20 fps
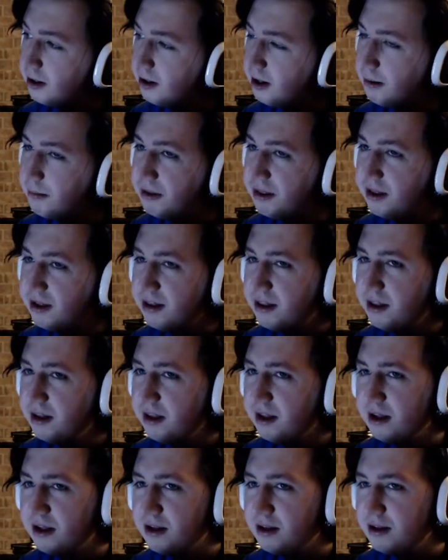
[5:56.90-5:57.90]
I mean they did
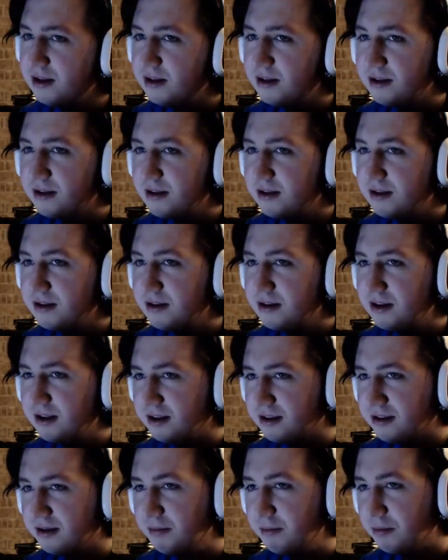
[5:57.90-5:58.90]
that
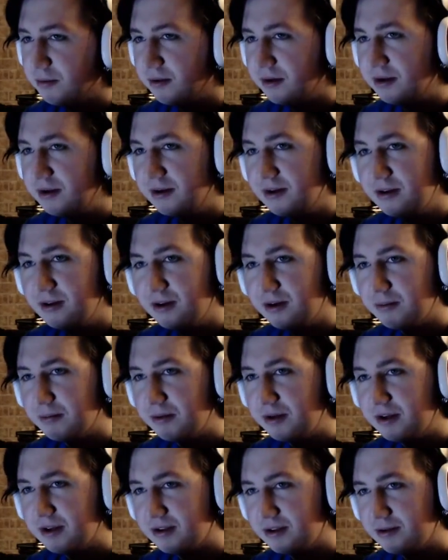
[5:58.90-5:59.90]
at some point on
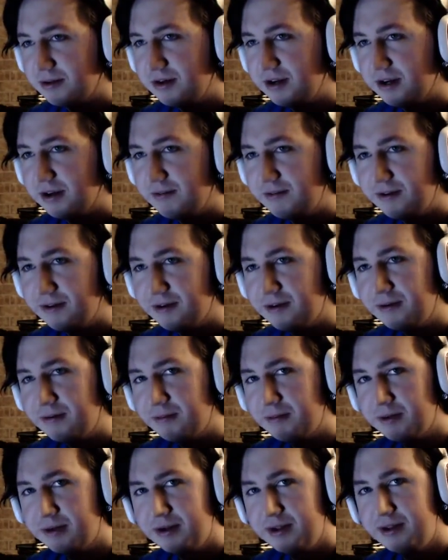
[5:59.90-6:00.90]
PS3, I feel,
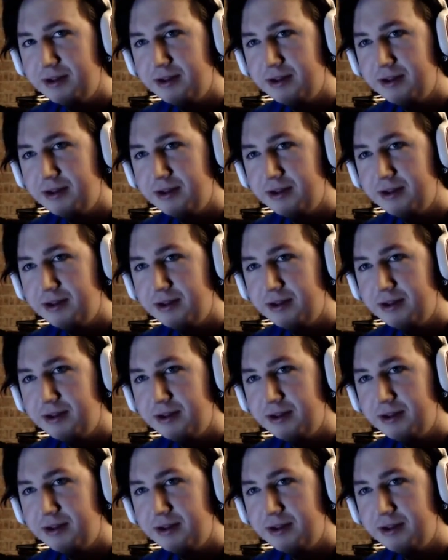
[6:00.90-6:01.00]
but